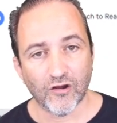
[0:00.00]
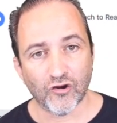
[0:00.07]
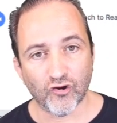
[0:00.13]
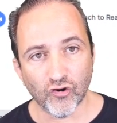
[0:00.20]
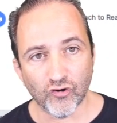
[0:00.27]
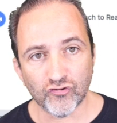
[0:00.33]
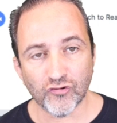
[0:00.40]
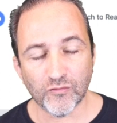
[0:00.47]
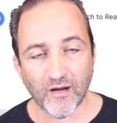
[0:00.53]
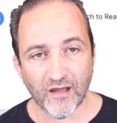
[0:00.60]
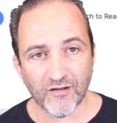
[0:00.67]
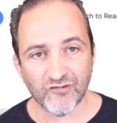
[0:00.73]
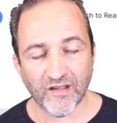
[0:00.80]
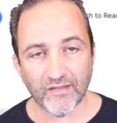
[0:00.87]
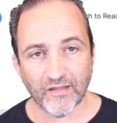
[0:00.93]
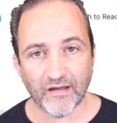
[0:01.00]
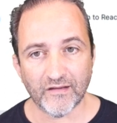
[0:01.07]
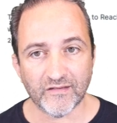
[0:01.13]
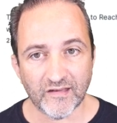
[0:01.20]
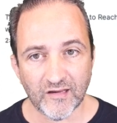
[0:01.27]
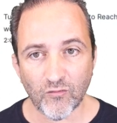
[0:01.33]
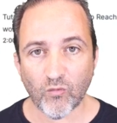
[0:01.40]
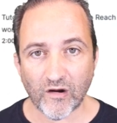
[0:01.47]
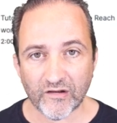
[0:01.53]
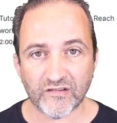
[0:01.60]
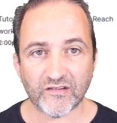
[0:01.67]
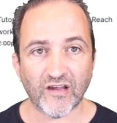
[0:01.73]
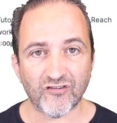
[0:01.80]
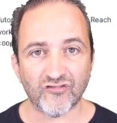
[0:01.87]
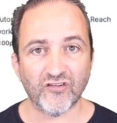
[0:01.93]
go to my agenda and see what
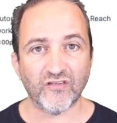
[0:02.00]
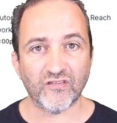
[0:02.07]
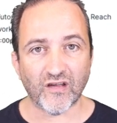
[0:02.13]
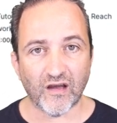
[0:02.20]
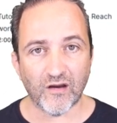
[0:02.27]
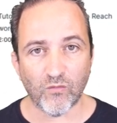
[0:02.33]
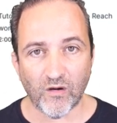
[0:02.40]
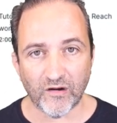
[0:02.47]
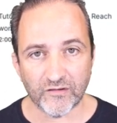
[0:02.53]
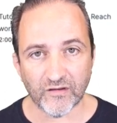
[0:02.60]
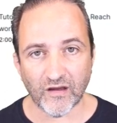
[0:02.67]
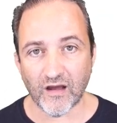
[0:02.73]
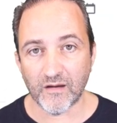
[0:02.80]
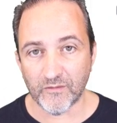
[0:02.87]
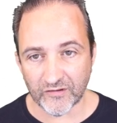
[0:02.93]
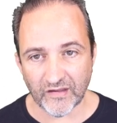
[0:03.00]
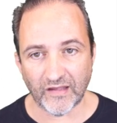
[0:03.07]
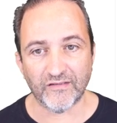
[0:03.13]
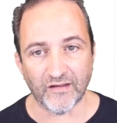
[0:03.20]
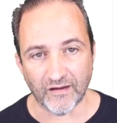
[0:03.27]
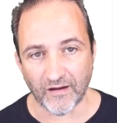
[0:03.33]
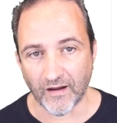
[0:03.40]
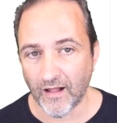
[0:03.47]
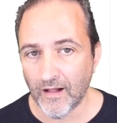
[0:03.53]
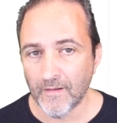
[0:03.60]
sessions I'm attending.